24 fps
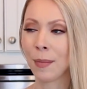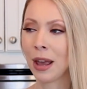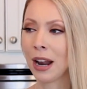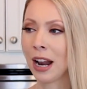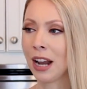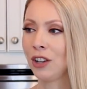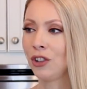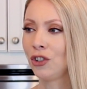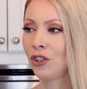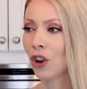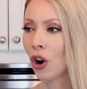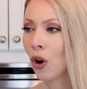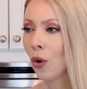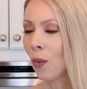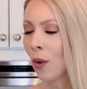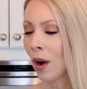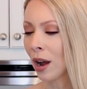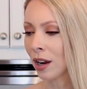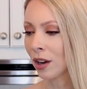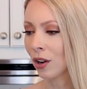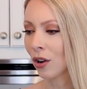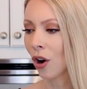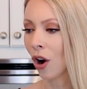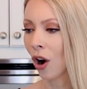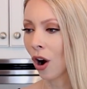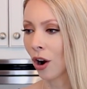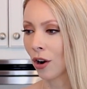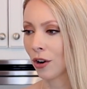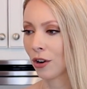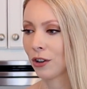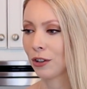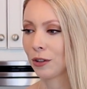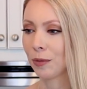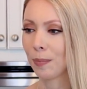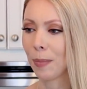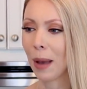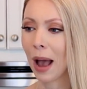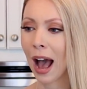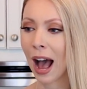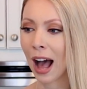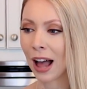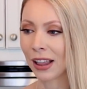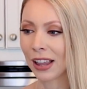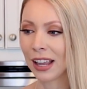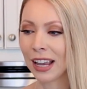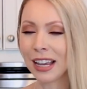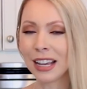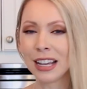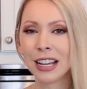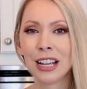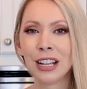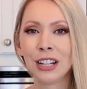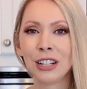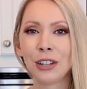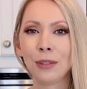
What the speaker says: and I don't want Carter's palate